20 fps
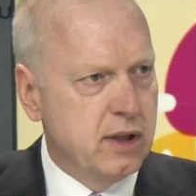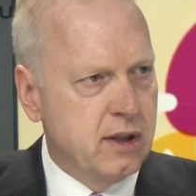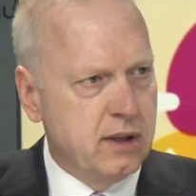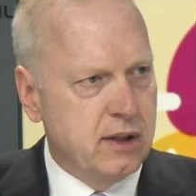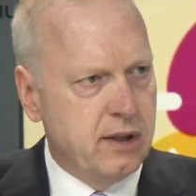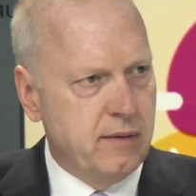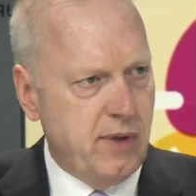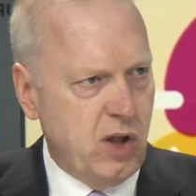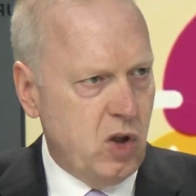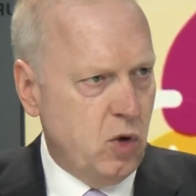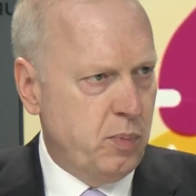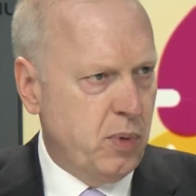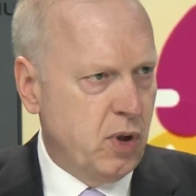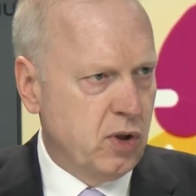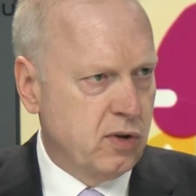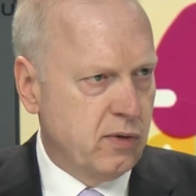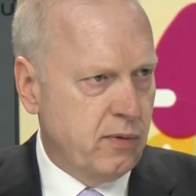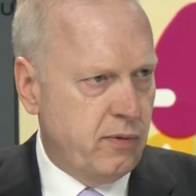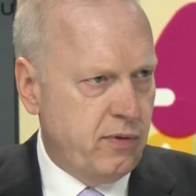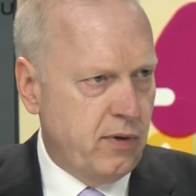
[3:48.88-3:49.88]

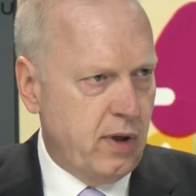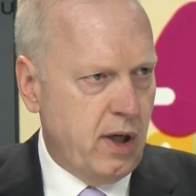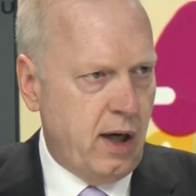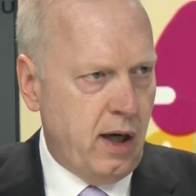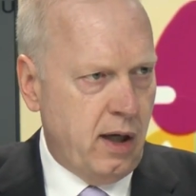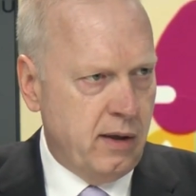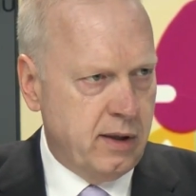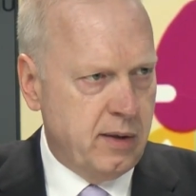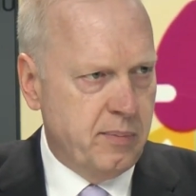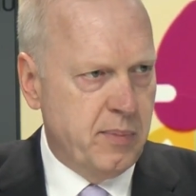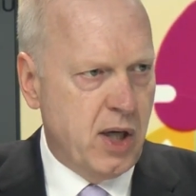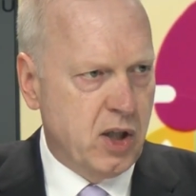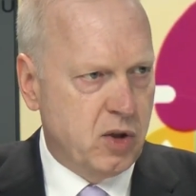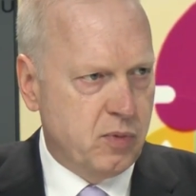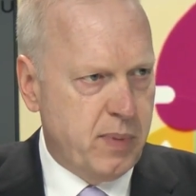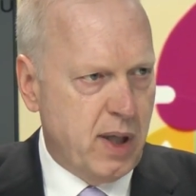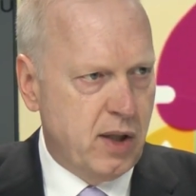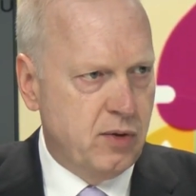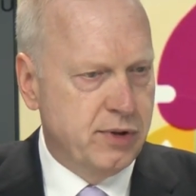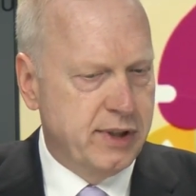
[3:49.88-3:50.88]
development of
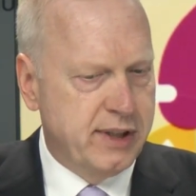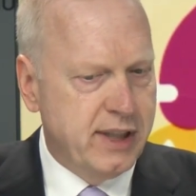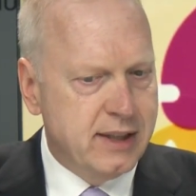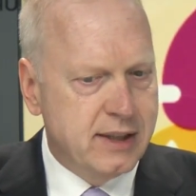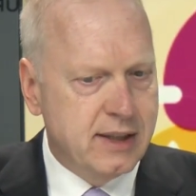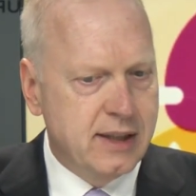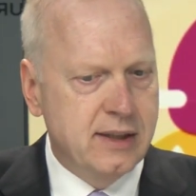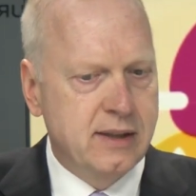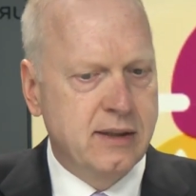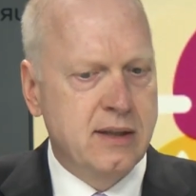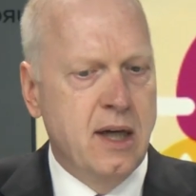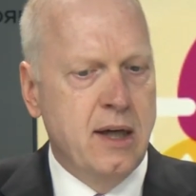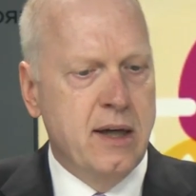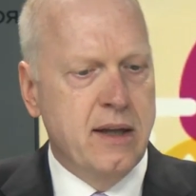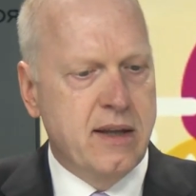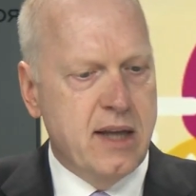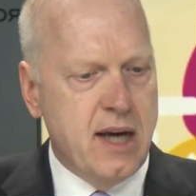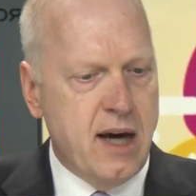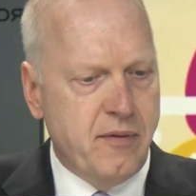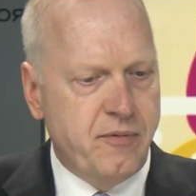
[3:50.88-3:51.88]
antimicrobial resistance.
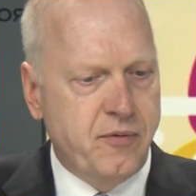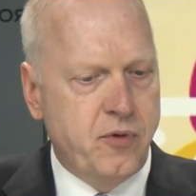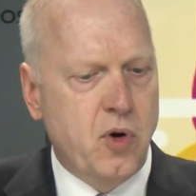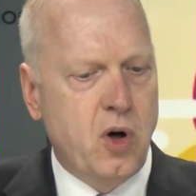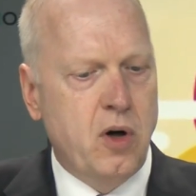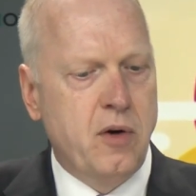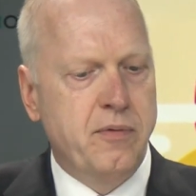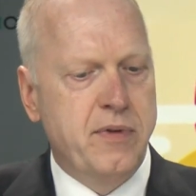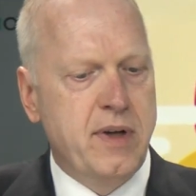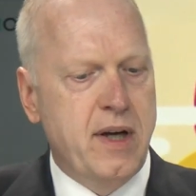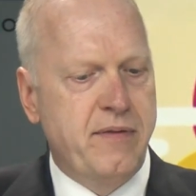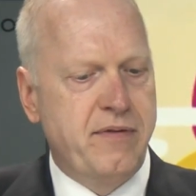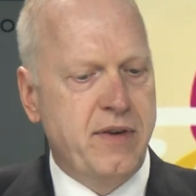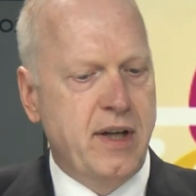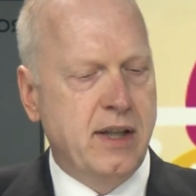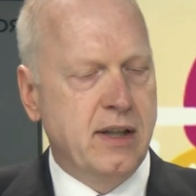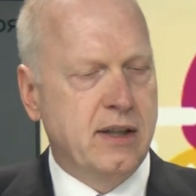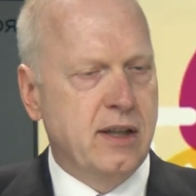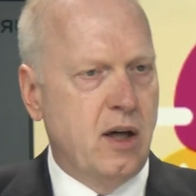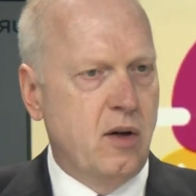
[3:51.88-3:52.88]
Therefore, we have
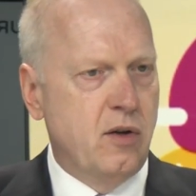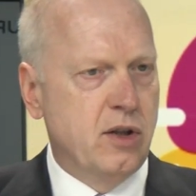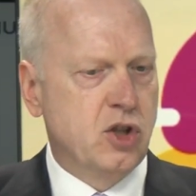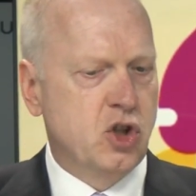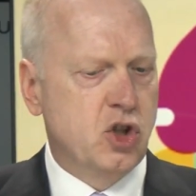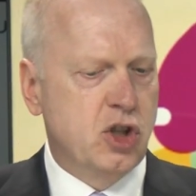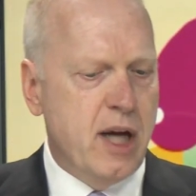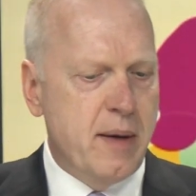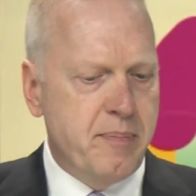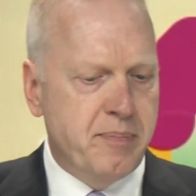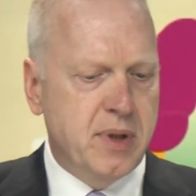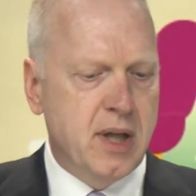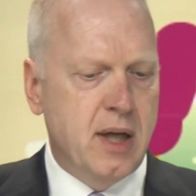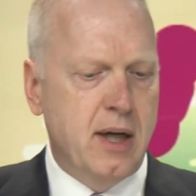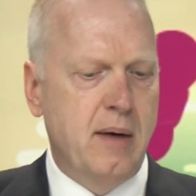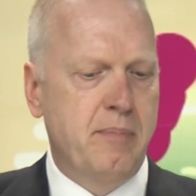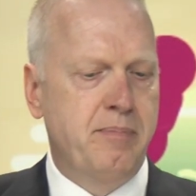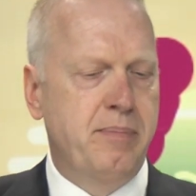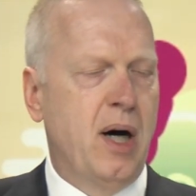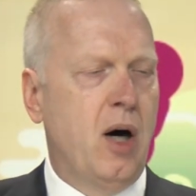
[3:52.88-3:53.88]
added now a
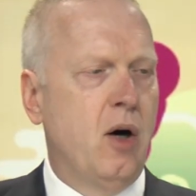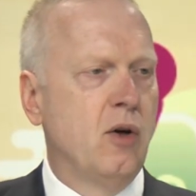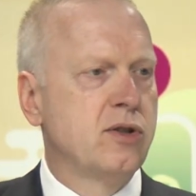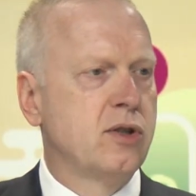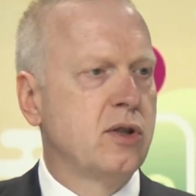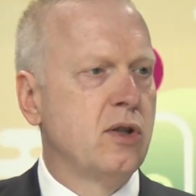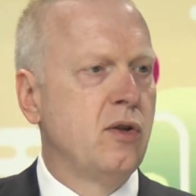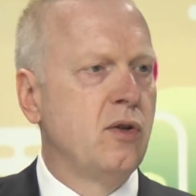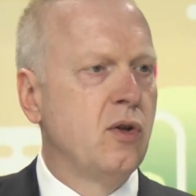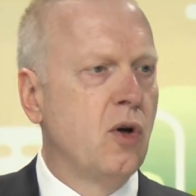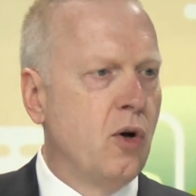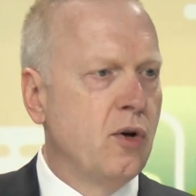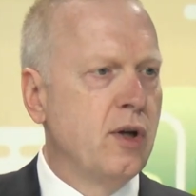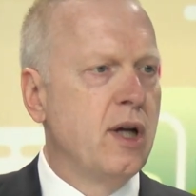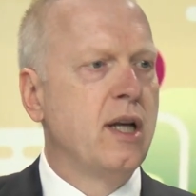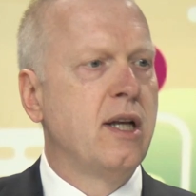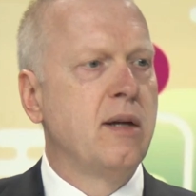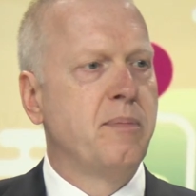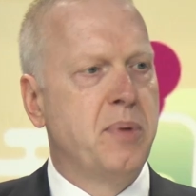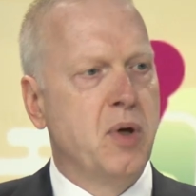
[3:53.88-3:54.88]
chapter about the
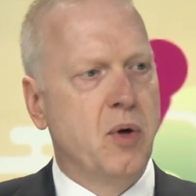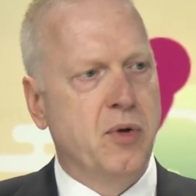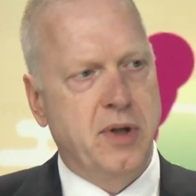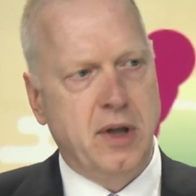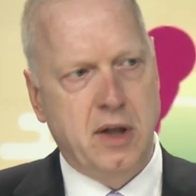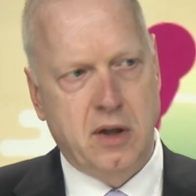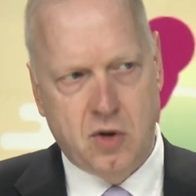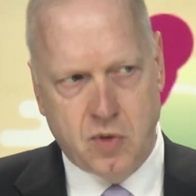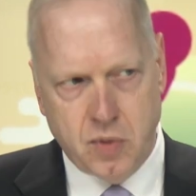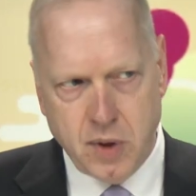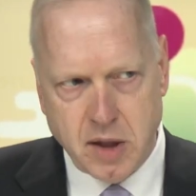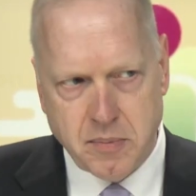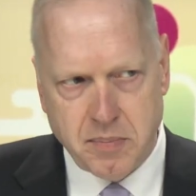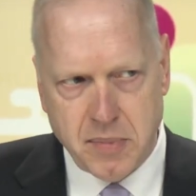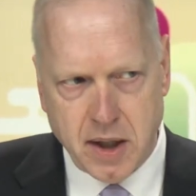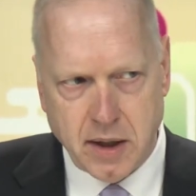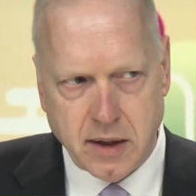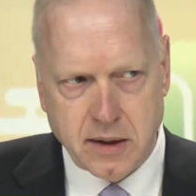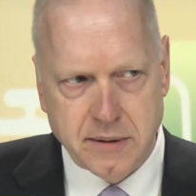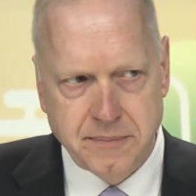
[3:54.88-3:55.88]
non-antibiotic
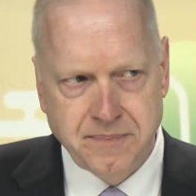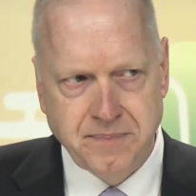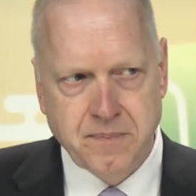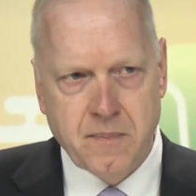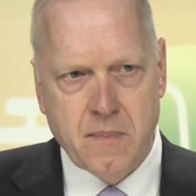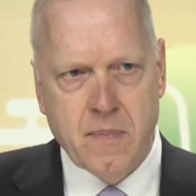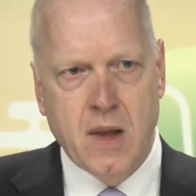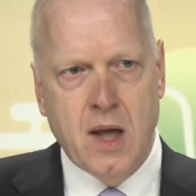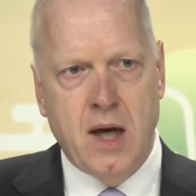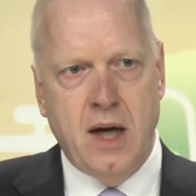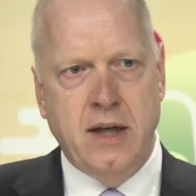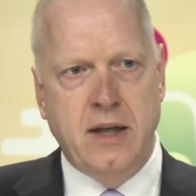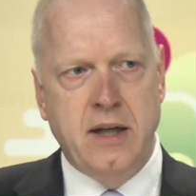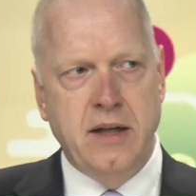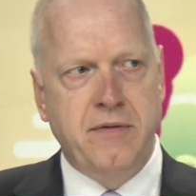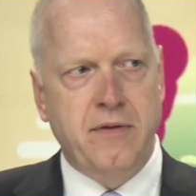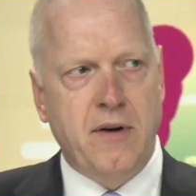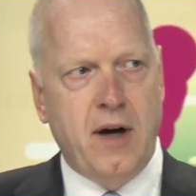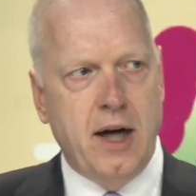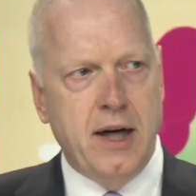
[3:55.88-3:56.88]
treatment. And
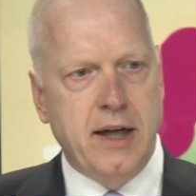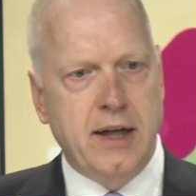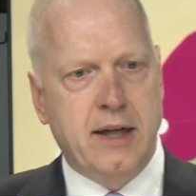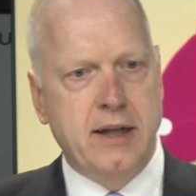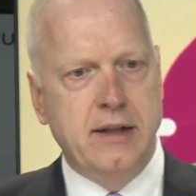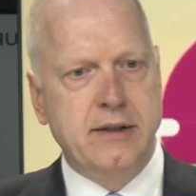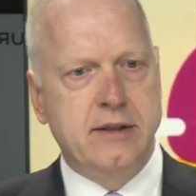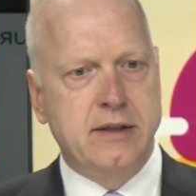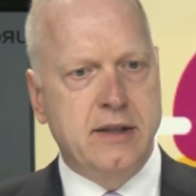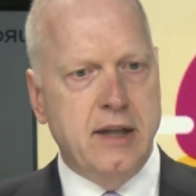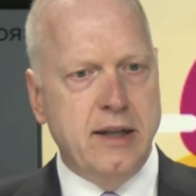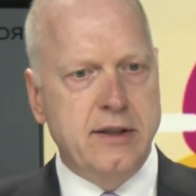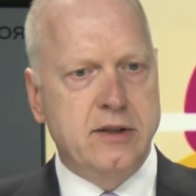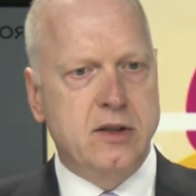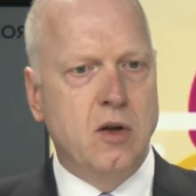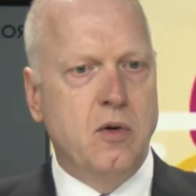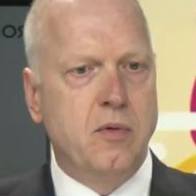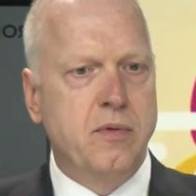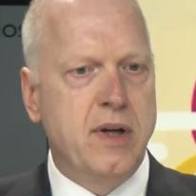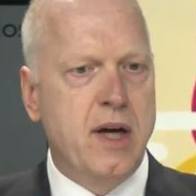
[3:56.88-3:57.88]
if I can say
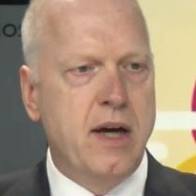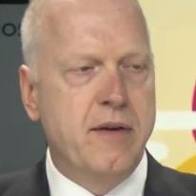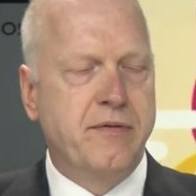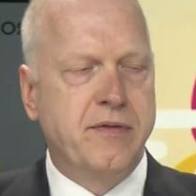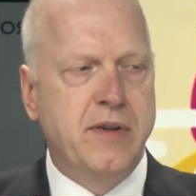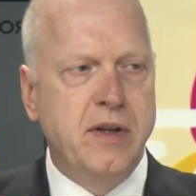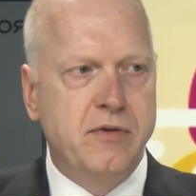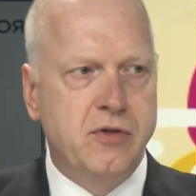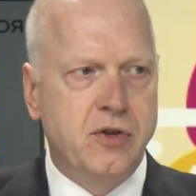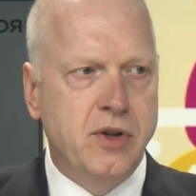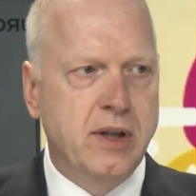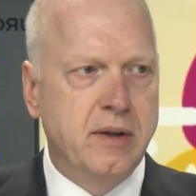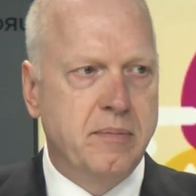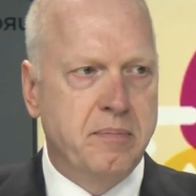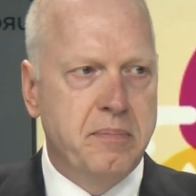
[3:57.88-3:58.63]
so, we have different